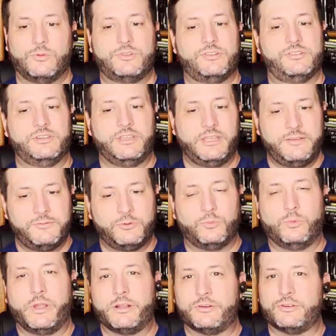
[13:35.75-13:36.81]
is an even
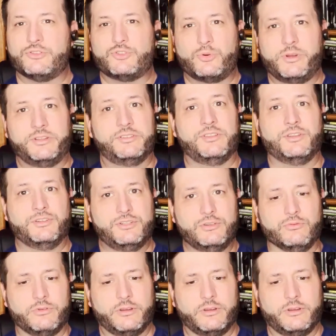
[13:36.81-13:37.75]
weirder choice than Duke.